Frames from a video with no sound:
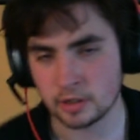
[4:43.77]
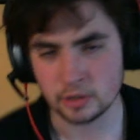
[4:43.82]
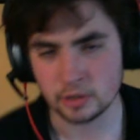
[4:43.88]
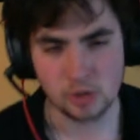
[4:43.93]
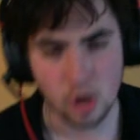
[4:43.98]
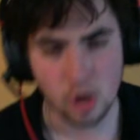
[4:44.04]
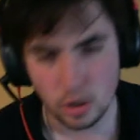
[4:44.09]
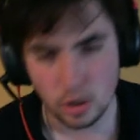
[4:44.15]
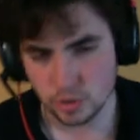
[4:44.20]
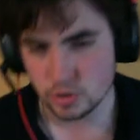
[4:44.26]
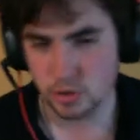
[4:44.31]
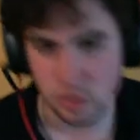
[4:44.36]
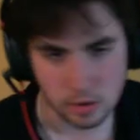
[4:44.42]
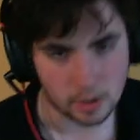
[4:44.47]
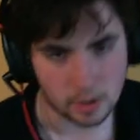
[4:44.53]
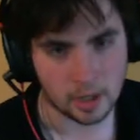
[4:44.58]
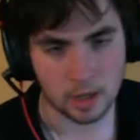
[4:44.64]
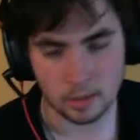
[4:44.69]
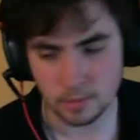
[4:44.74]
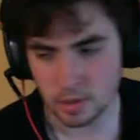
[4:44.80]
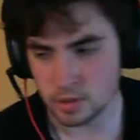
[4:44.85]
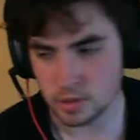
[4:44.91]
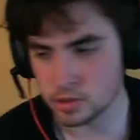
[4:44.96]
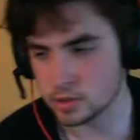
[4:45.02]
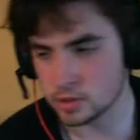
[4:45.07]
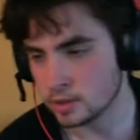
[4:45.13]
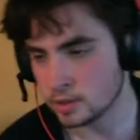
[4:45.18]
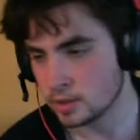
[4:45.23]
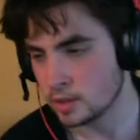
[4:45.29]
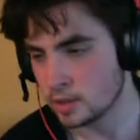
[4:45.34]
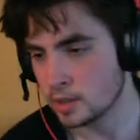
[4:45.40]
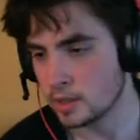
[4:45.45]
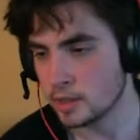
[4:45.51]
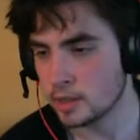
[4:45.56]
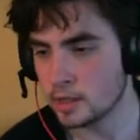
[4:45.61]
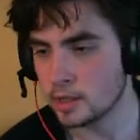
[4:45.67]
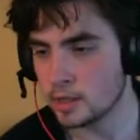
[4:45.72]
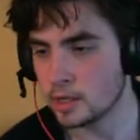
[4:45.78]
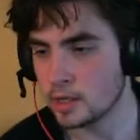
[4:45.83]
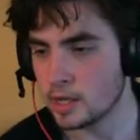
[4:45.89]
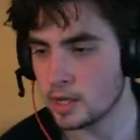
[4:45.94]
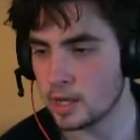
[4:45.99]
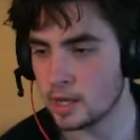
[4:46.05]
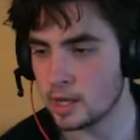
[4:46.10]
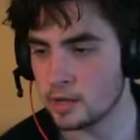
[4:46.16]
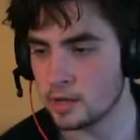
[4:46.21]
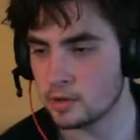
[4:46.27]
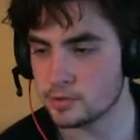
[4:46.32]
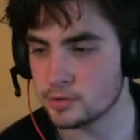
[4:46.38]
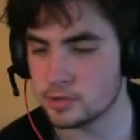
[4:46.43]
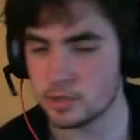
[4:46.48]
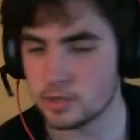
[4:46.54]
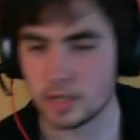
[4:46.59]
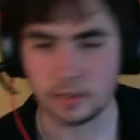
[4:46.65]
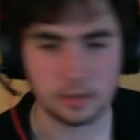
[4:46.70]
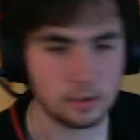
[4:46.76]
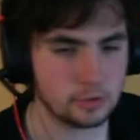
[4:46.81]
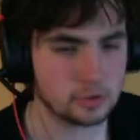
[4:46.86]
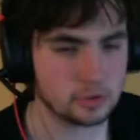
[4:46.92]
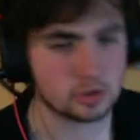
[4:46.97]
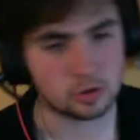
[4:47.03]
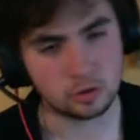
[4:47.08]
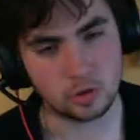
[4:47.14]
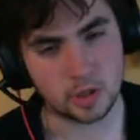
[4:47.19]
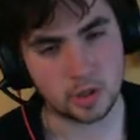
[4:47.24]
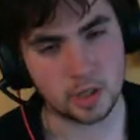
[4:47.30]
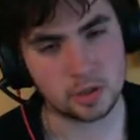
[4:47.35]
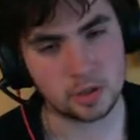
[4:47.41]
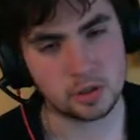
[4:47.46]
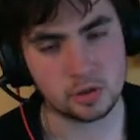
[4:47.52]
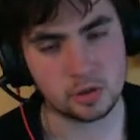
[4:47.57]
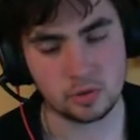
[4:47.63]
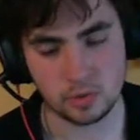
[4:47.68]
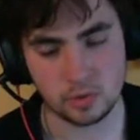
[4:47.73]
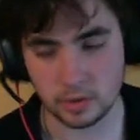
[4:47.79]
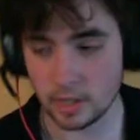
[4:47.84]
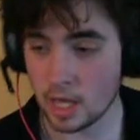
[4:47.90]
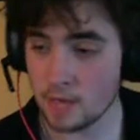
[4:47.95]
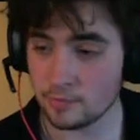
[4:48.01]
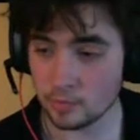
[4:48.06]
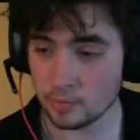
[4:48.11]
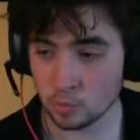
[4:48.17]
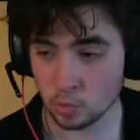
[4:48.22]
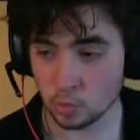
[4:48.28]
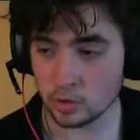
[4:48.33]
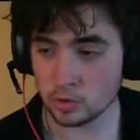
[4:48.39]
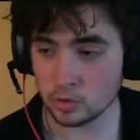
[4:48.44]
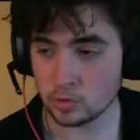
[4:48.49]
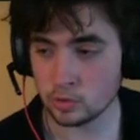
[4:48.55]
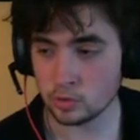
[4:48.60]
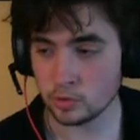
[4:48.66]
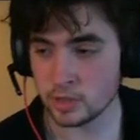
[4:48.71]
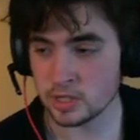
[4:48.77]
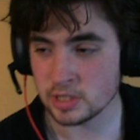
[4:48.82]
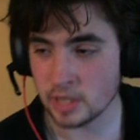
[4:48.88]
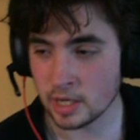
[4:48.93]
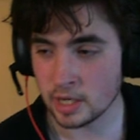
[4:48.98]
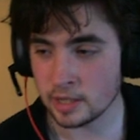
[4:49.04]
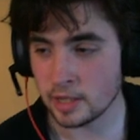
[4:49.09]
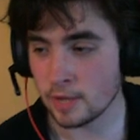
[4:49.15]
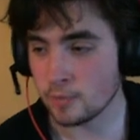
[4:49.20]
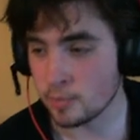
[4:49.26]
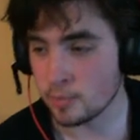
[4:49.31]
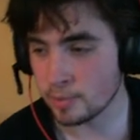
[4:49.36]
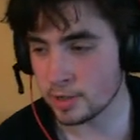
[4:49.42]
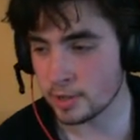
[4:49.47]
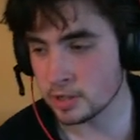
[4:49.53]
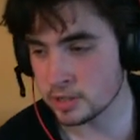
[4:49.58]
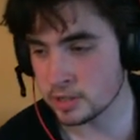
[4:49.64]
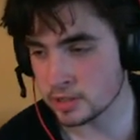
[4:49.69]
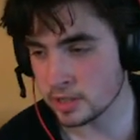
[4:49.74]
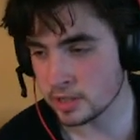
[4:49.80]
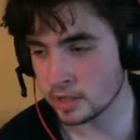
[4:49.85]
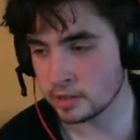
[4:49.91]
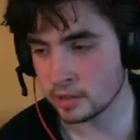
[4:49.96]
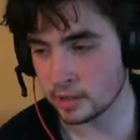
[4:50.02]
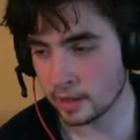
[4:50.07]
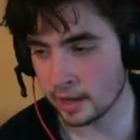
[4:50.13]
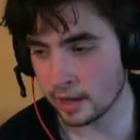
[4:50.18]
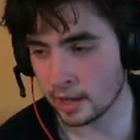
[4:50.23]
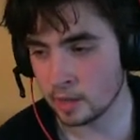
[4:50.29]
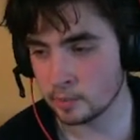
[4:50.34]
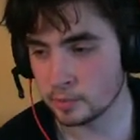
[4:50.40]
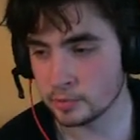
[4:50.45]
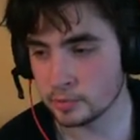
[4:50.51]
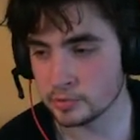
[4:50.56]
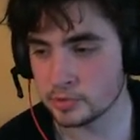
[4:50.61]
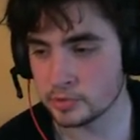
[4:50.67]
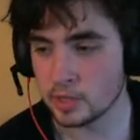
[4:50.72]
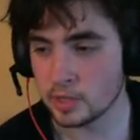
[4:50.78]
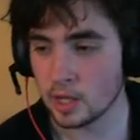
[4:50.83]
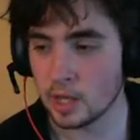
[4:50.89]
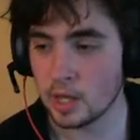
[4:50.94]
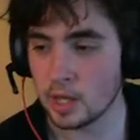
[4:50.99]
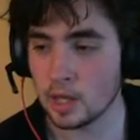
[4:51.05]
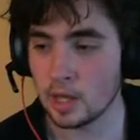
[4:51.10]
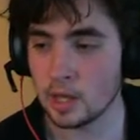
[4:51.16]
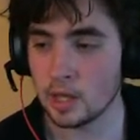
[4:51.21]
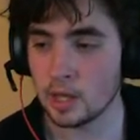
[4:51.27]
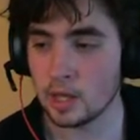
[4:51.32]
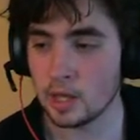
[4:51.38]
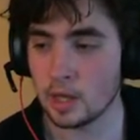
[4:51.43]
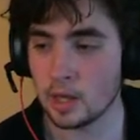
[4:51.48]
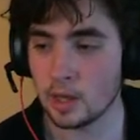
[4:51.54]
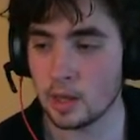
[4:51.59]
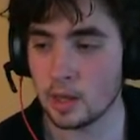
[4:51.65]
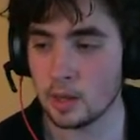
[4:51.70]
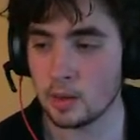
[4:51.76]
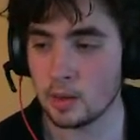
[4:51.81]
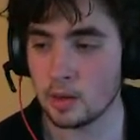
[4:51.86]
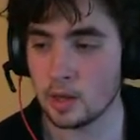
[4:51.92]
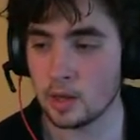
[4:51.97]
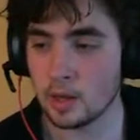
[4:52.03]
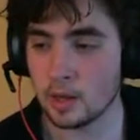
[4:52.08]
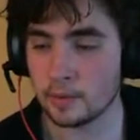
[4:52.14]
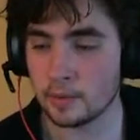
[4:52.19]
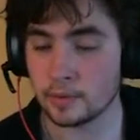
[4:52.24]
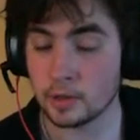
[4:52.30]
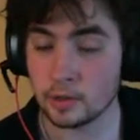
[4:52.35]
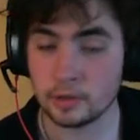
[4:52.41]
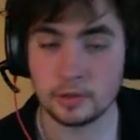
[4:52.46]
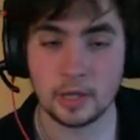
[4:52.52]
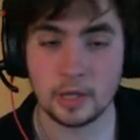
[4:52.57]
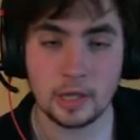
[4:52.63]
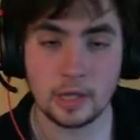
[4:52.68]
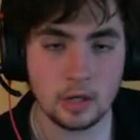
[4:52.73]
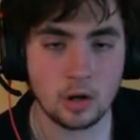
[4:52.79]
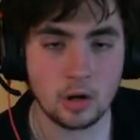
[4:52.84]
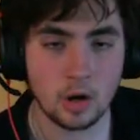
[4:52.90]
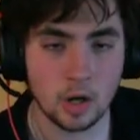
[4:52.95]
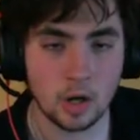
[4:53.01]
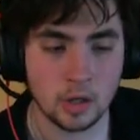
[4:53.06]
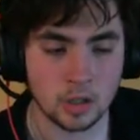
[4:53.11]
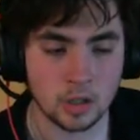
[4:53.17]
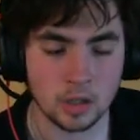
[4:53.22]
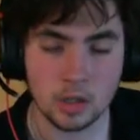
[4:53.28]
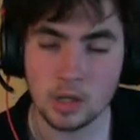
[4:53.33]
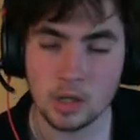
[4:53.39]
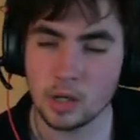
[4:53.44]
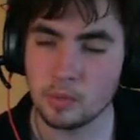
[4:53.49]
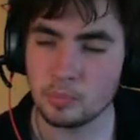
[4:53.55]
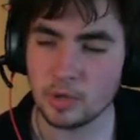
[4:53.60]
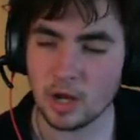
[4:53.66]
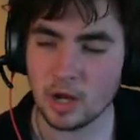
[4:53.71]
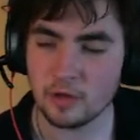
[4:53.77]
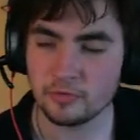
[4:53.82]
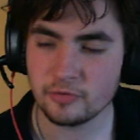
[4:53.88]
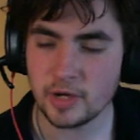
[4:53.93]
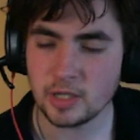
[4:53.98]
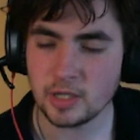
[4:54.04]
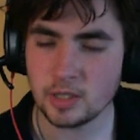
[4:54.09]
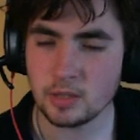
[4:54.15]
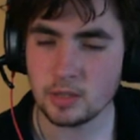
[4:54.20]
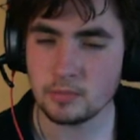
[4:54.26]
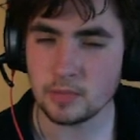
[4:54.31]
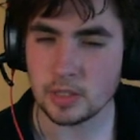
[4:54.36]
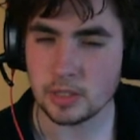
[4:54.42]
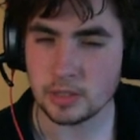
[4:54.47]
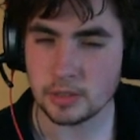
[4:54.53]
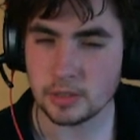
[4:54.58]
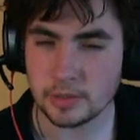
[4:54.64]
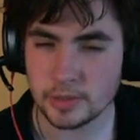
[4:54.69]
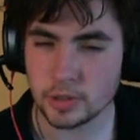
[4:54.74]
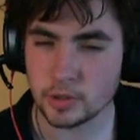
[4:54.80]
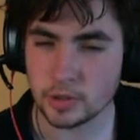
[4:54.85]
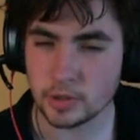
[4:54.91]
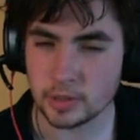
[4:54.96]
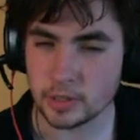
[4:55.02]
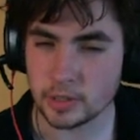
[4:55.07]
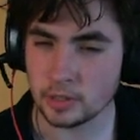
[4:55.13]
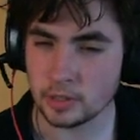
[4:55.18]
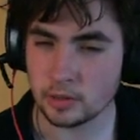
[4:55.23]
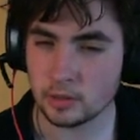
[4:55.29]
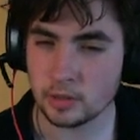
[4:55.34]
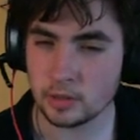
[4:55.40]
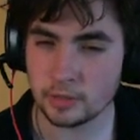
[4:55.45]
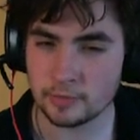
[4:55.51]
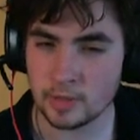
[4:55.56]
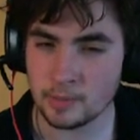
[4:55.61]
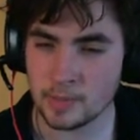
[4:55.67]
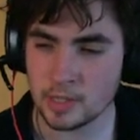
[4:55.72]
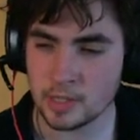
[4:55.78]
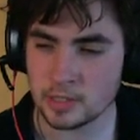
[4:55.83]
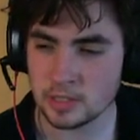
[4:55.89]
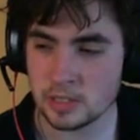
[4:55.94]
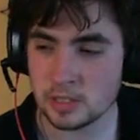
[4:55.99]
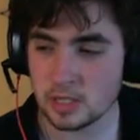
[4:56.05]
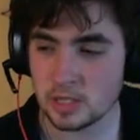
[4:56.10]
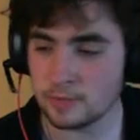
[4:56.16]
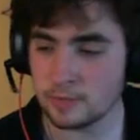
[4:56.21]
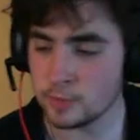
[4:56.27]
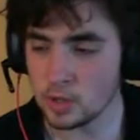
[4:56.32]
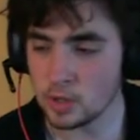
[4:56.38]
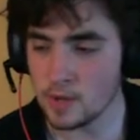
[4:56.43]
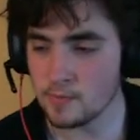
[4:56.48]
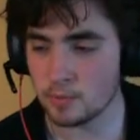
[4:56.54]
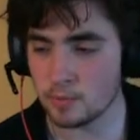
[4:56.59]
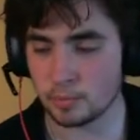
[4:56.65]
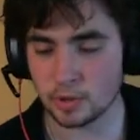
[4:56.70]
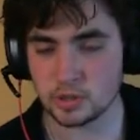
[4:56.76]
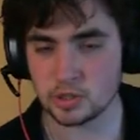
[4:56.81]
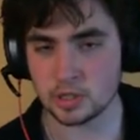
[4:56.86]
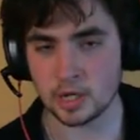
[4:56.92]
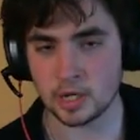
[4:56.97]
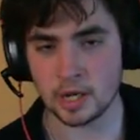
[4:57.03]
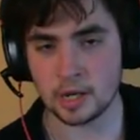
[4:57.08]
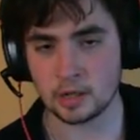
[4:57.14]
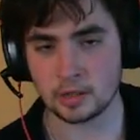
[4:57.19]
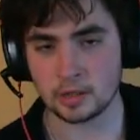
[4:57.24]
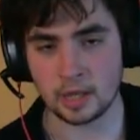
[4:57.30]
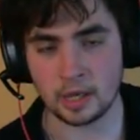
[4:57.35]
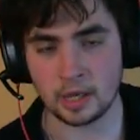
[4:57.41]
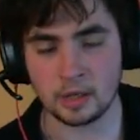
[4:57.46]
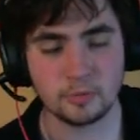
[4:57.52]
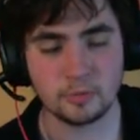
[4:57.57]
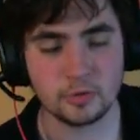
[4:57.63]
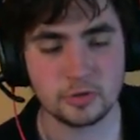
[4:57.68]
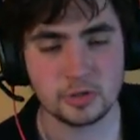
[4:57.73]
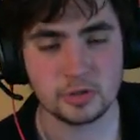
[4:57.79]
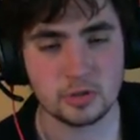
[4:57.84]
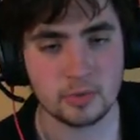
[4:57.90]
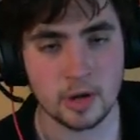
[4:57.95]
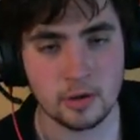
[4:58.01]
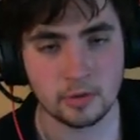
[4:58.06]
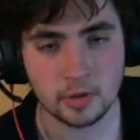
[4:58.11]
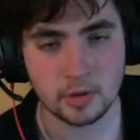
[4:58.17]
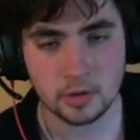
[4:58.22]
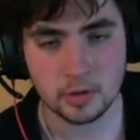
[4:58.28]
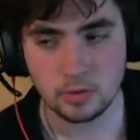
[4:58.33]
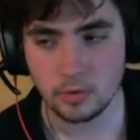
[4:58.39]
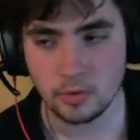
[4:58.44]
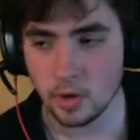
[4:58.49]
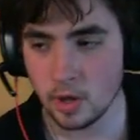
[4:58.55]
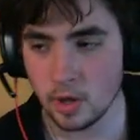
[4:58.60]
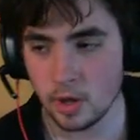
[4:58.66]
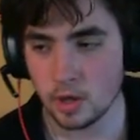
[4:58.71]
exhaustion animation. And also like they'll just look at you and they have a really cool design. They have a better design than cannibals. And they hit harder. But I find them easier to kill if that makes sense. If you don't have a bunch of cannibals surrounding you,